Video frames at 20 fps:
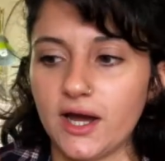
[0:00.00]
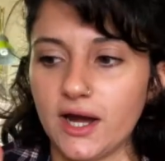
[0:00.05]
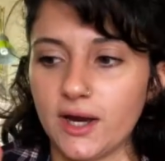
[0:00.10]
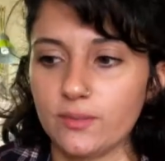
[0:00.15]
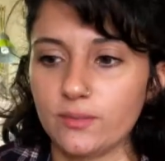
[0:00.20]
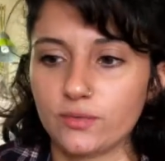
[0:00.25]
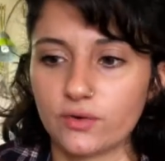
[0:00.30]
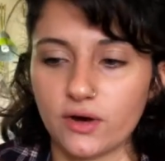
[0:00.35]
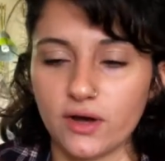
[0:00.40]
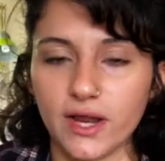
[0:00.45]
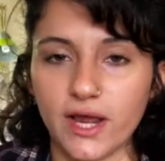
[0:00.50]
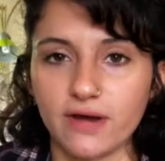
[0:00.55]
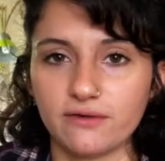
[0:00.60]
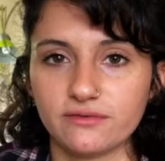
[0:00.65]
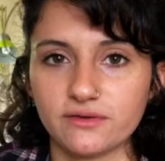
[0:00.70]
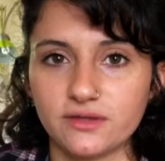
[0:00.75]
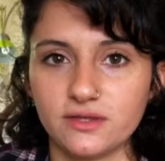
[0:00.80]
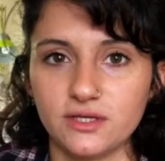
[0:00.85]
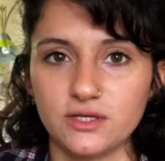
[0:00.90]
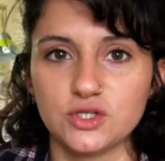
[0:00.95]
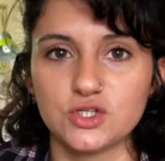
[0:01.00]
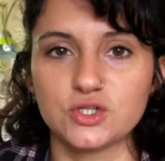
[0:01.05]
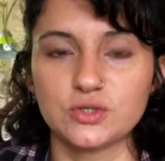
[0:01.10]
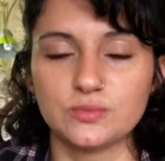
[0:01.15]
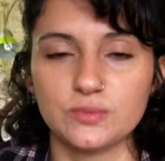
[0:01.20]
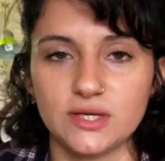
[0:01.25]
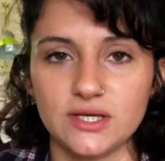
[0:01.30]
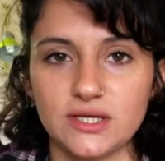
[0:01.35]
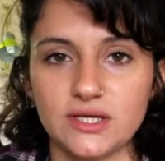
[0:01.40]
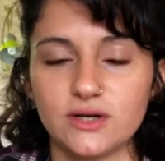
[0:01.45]
I brought everything to
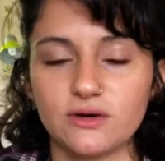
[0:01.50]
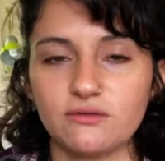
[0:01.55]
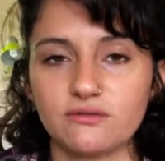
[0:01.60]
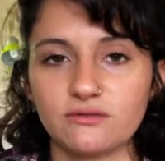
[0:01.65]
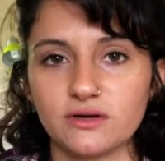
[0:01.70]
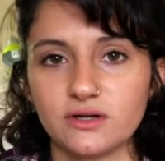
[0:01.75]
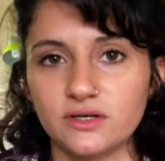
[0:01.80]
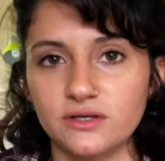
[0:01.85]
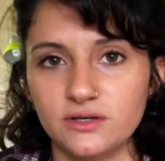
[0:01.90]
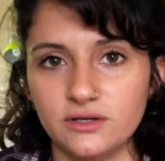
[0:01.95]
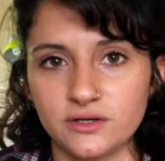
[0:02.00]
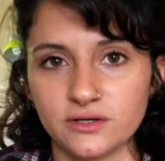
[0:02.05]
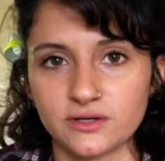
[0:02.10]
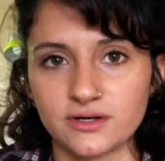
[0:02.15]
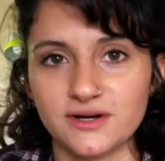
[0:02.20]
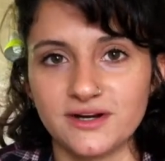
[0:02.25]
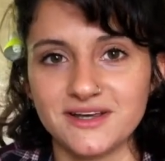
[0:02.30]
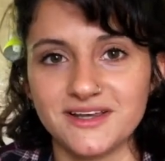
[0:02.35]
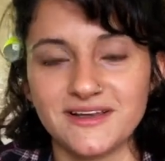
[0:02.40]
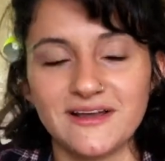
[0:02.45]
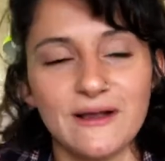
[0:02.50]
make it over here